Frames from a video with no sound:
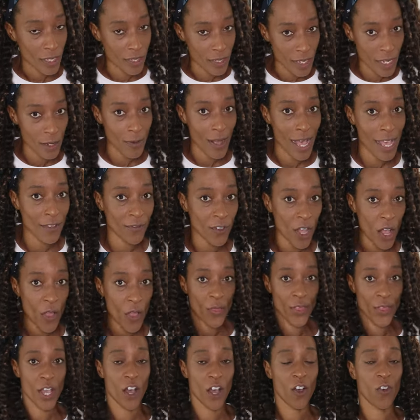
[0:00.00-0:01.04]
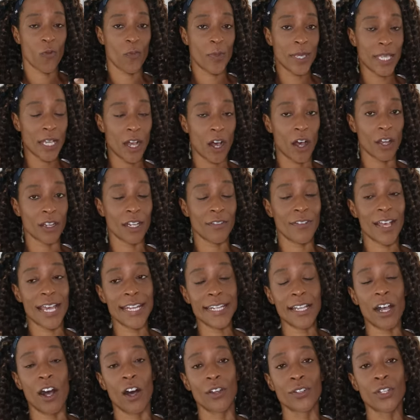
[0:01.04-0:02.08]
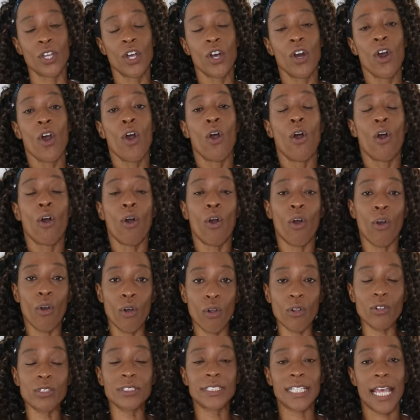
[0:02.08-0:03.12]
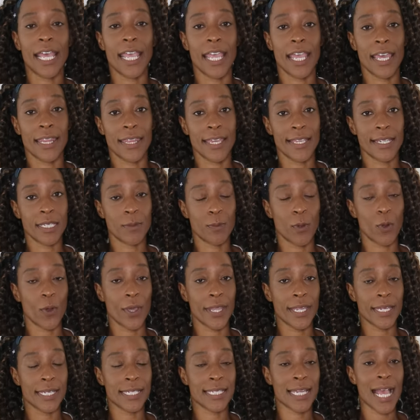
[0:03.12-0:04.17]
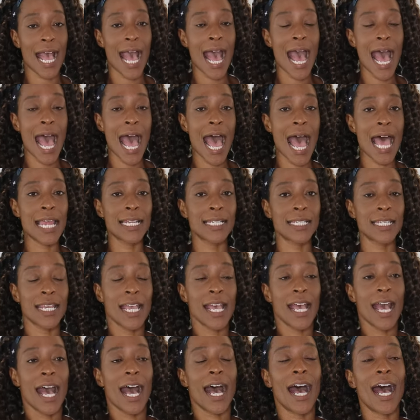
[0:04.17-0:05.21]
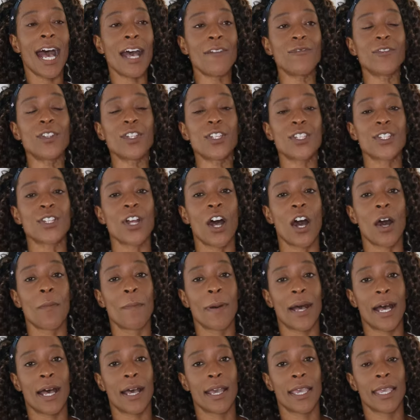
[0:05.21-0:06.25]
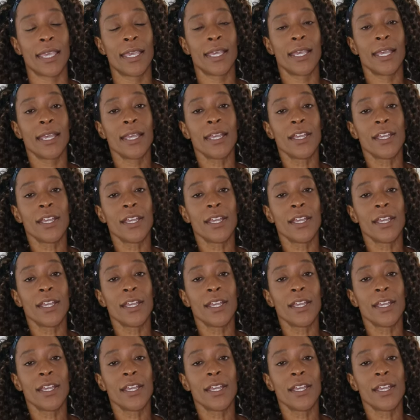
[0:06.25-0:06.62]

So I've got the Offbeat on. I've had it on all day at this point. And I have to start by